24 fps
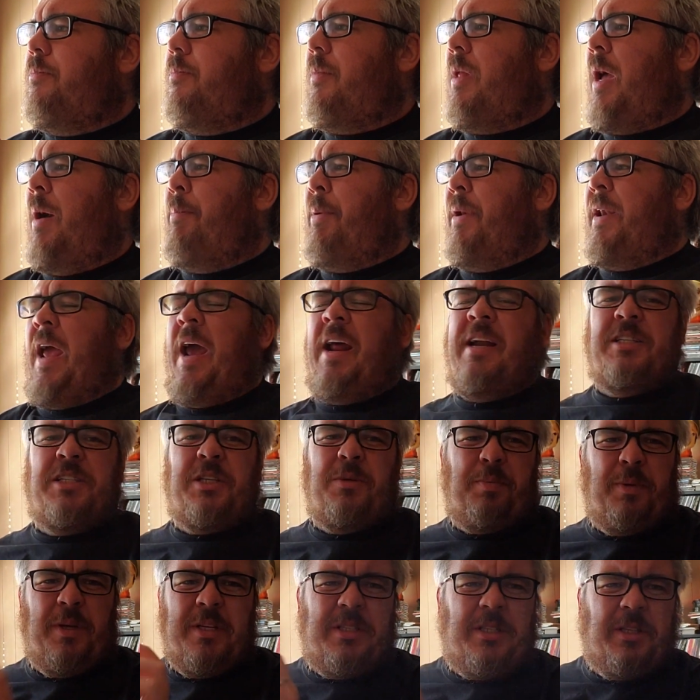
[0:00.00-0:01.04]
Banana
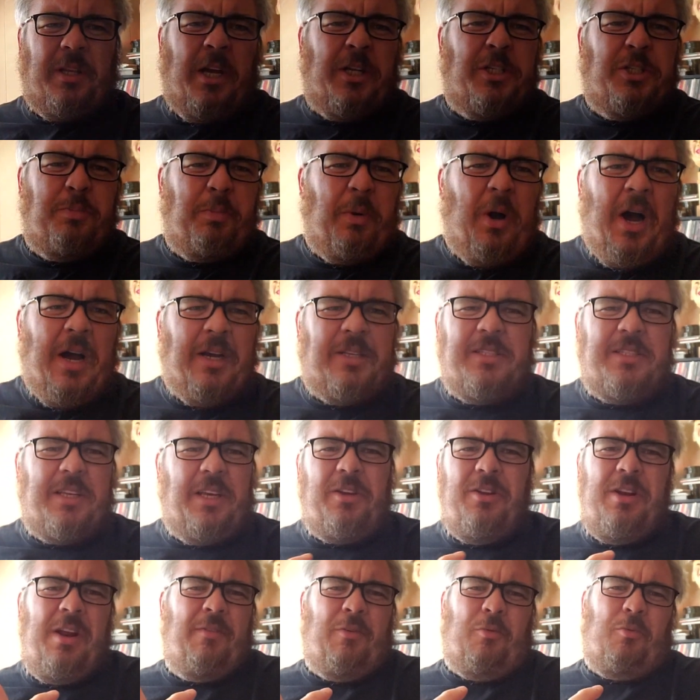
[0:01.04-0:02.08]
Splits lunchbox. It's like
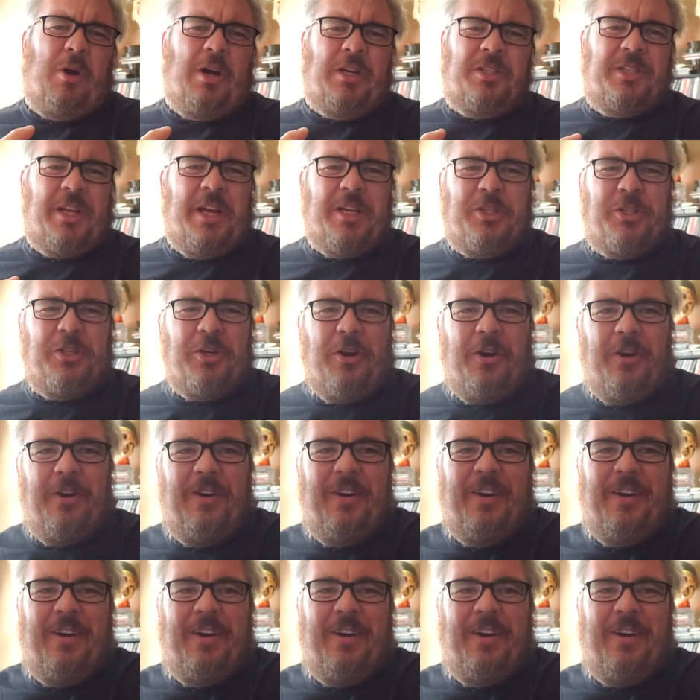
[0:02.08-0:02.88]
you never watched that show.